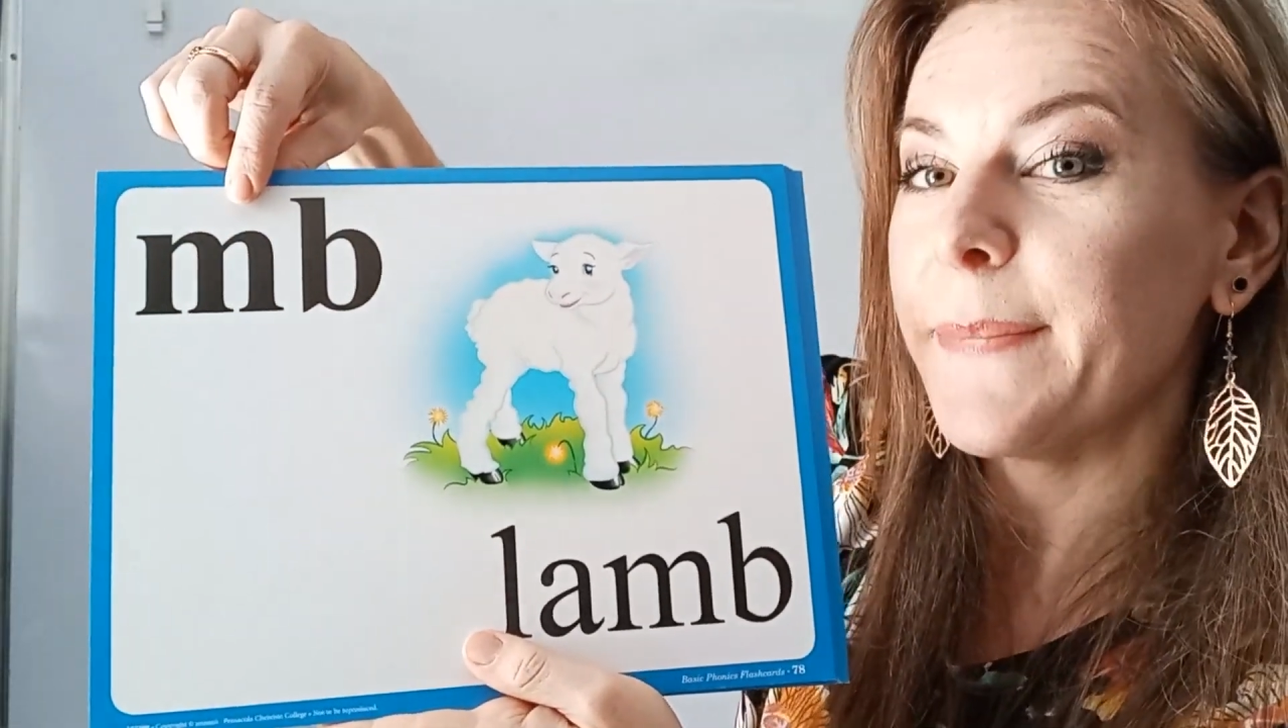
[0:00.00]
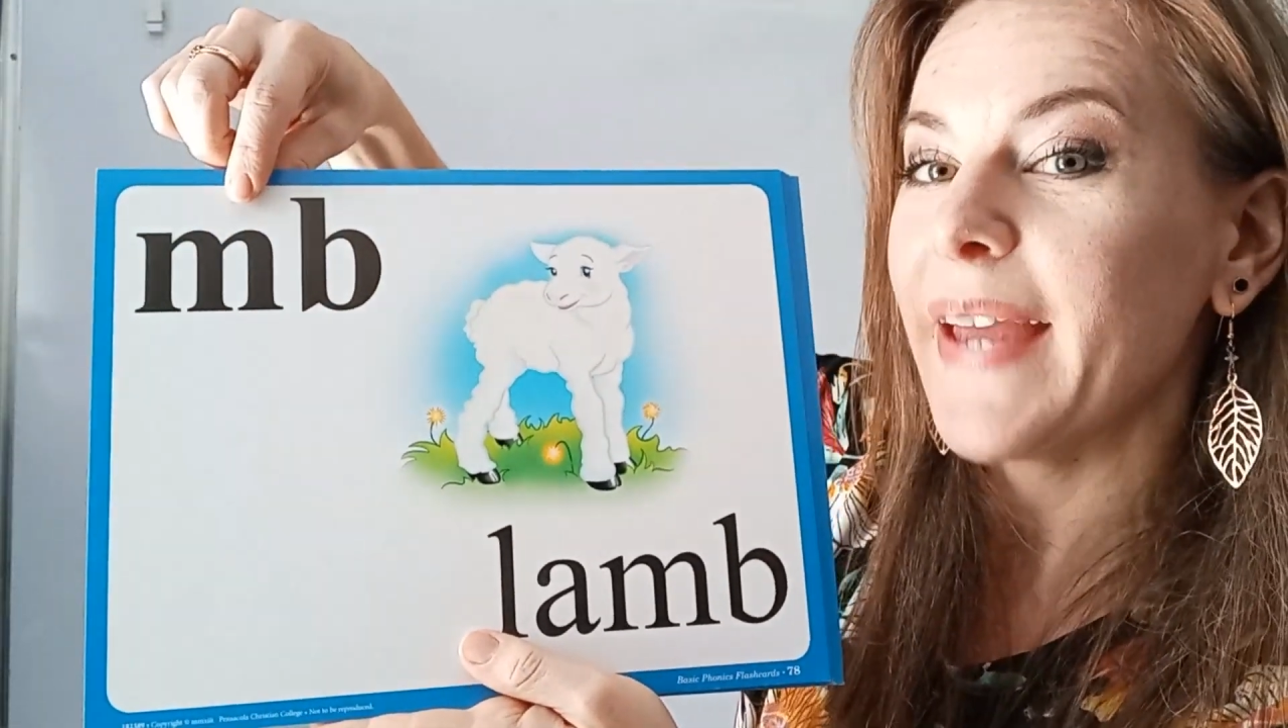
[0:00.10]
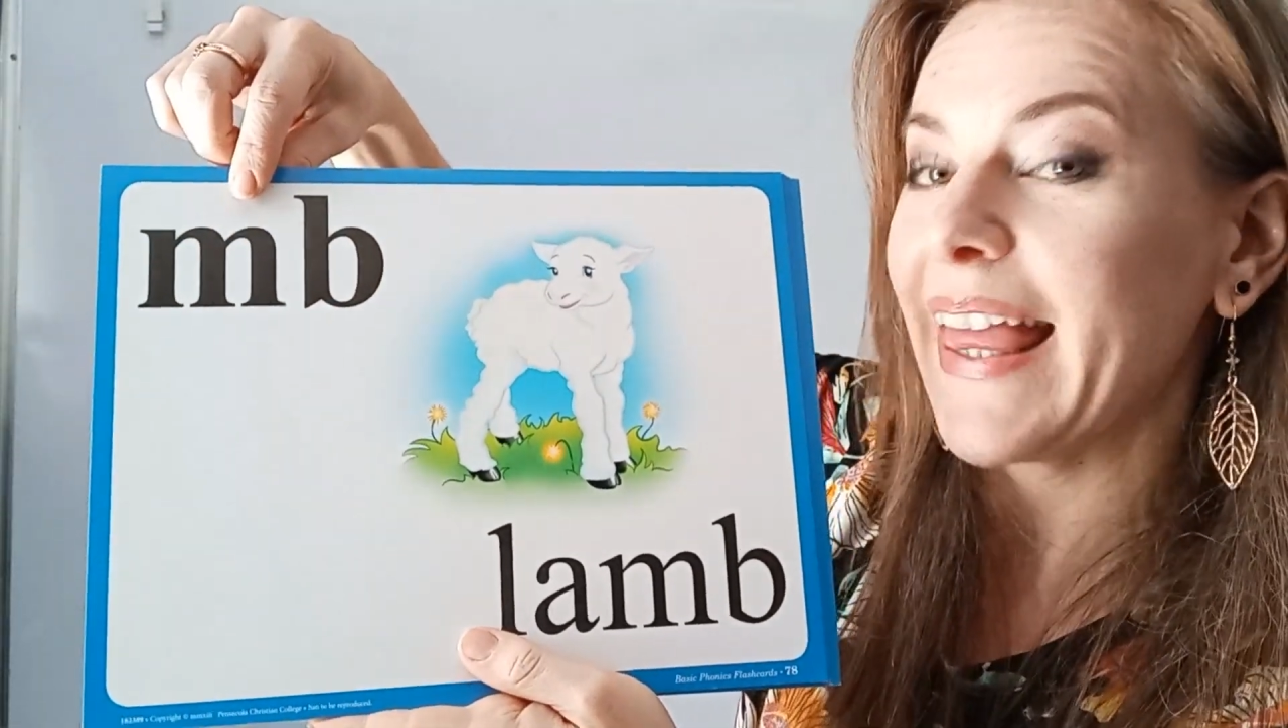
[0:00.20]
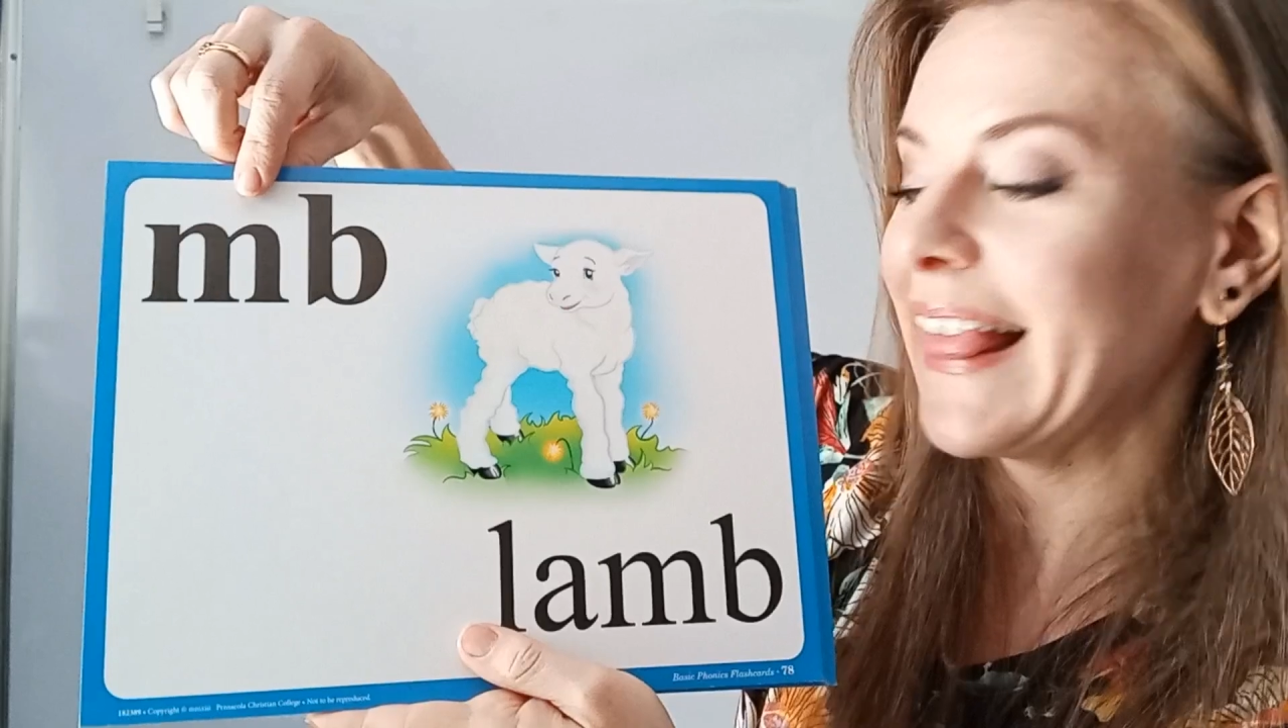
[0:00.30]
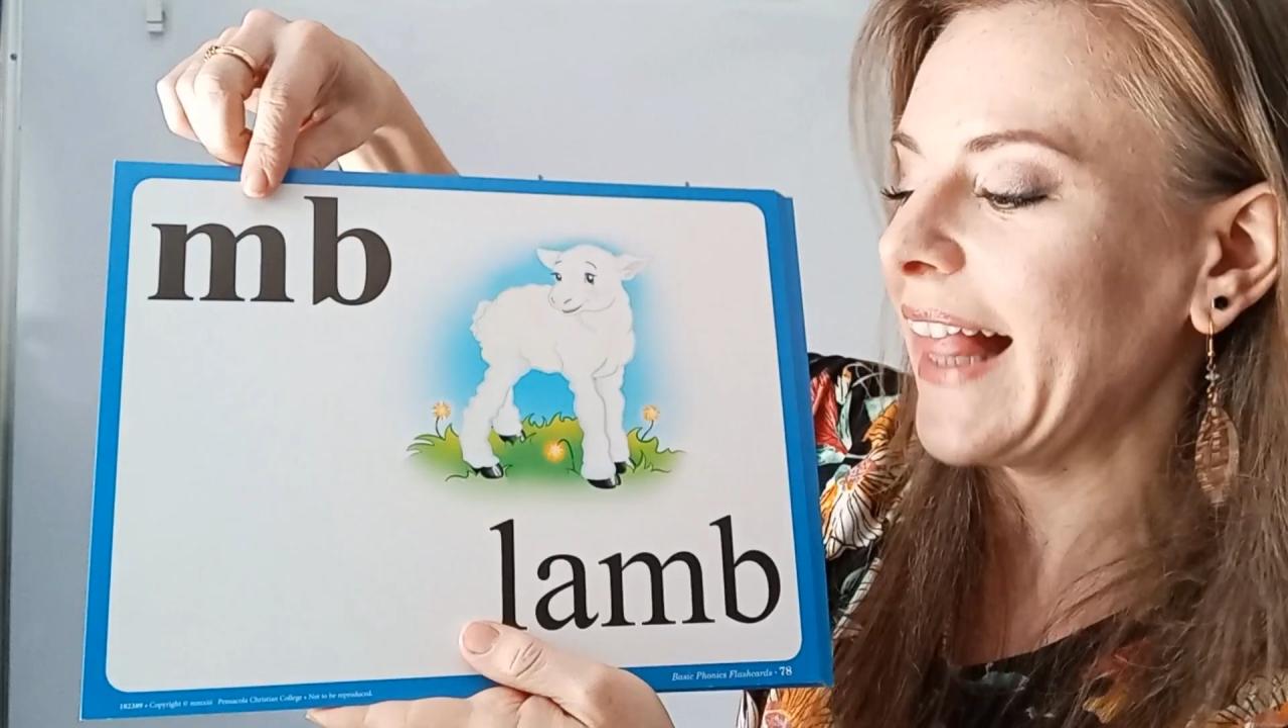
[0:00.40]

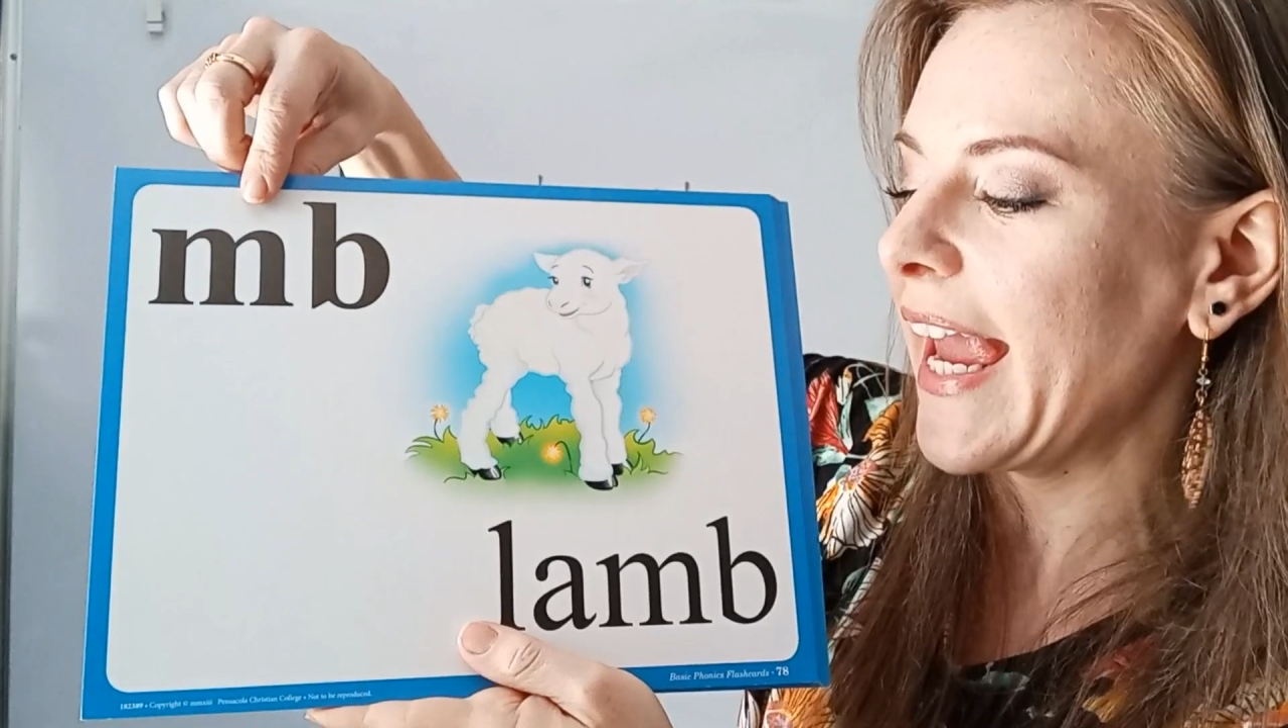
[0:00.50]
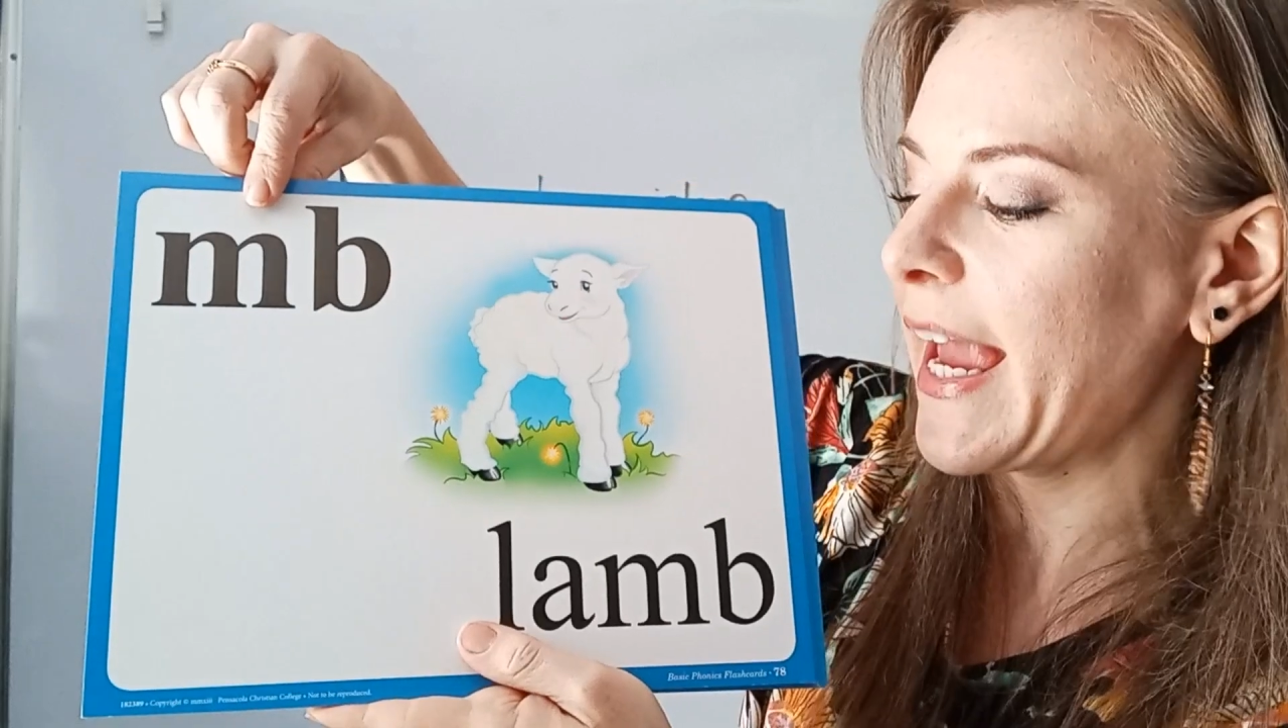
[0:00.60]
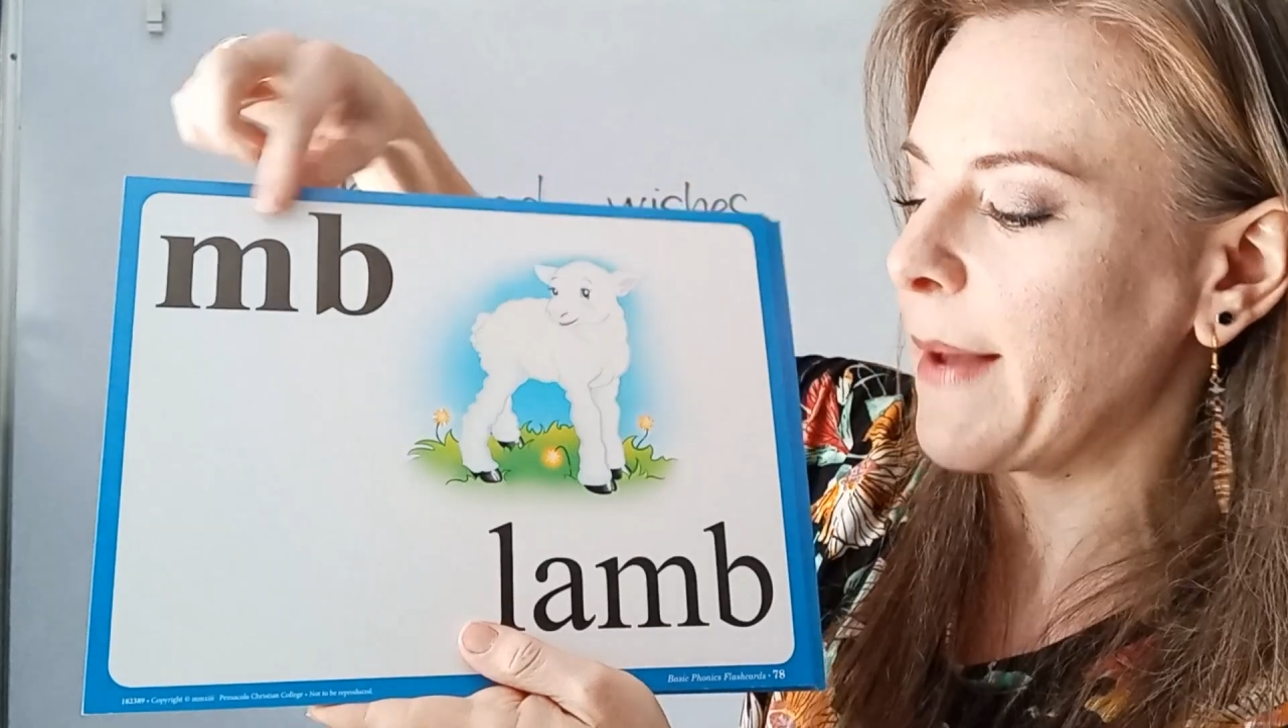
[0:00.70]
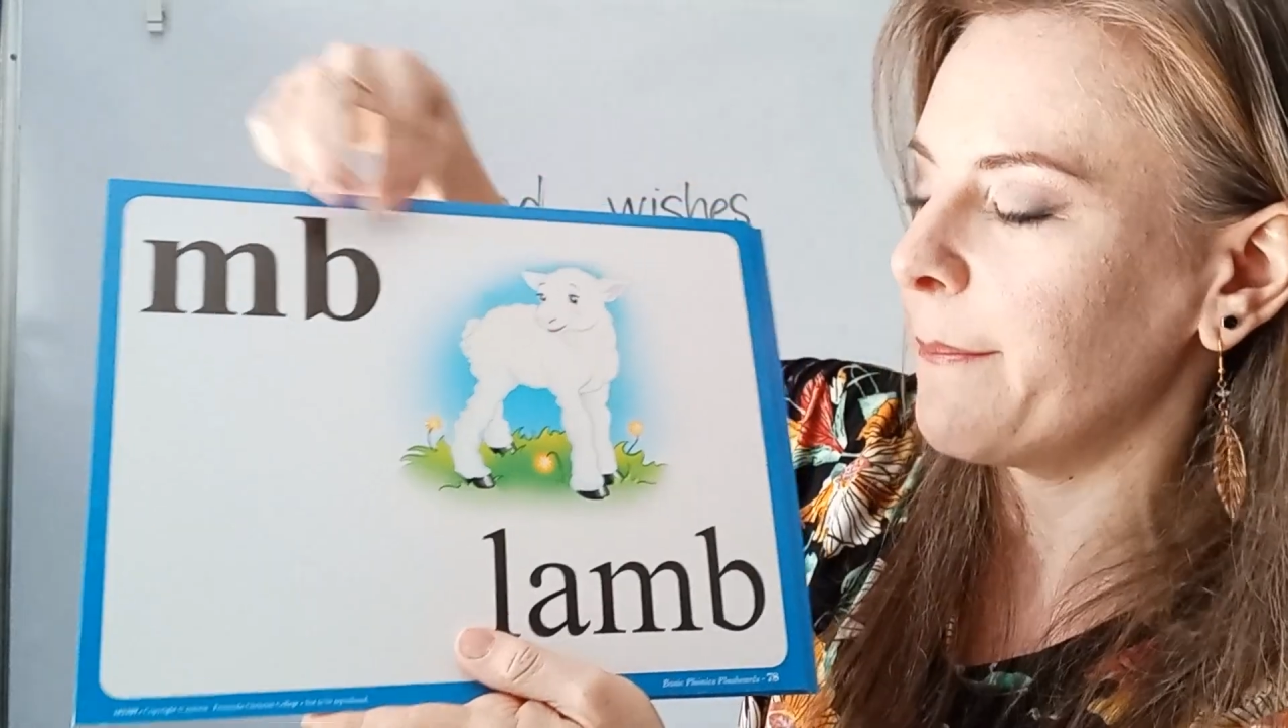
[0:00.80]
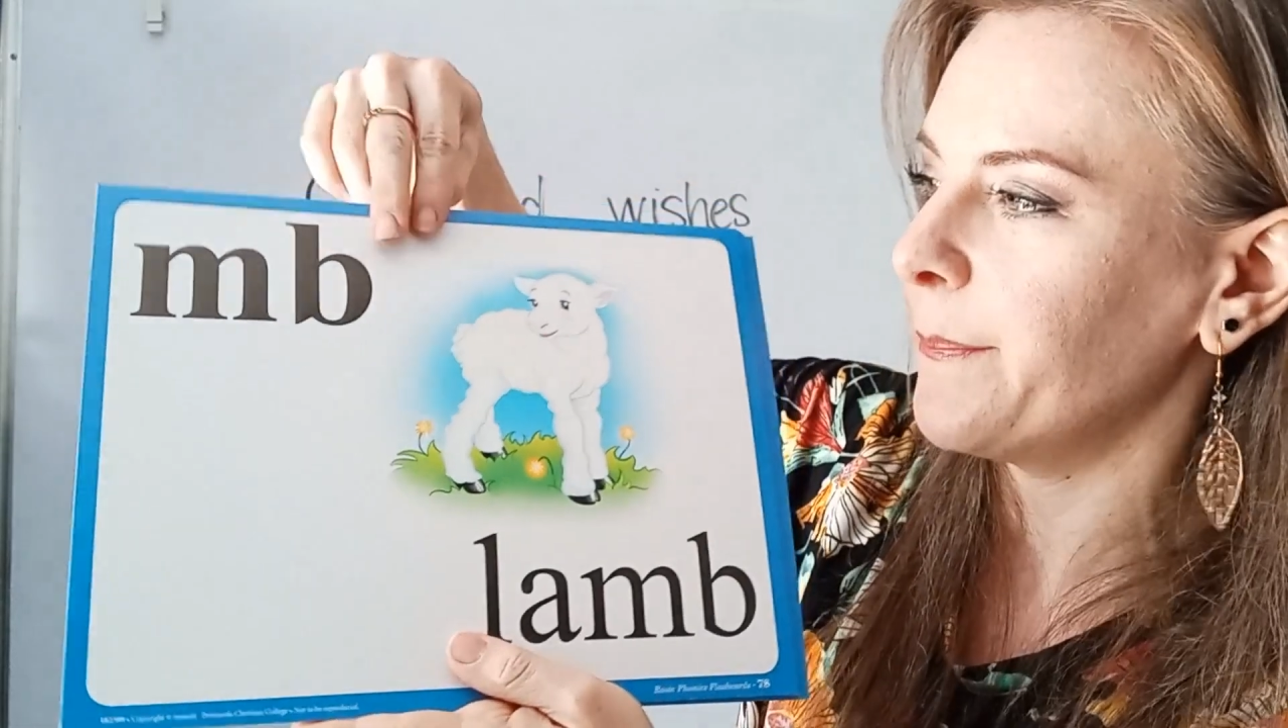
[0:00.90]
and
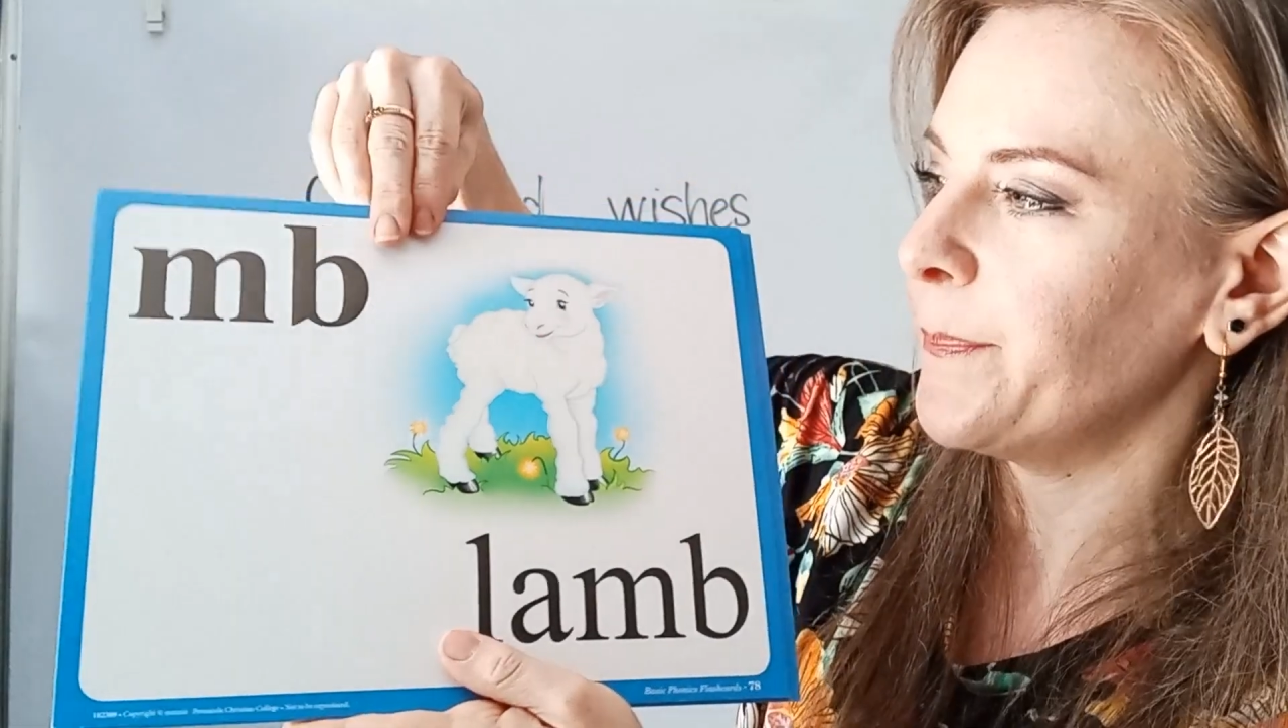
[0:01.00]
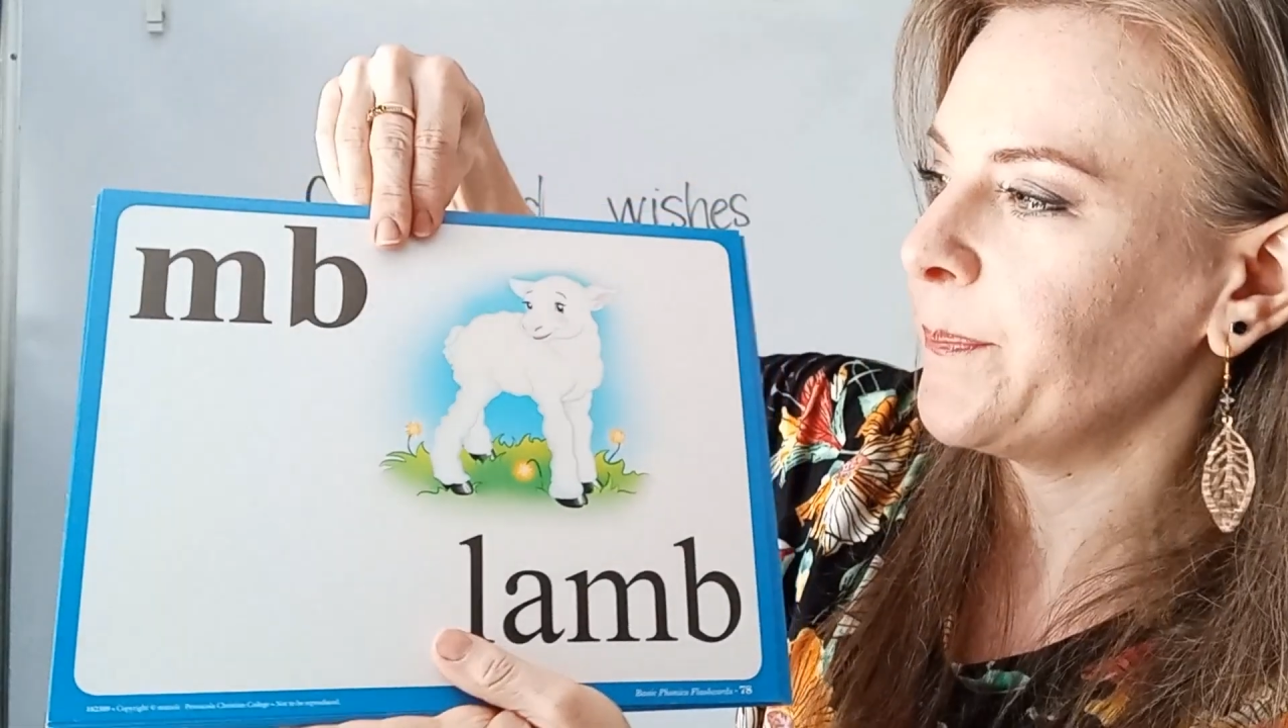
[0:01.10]
lamb.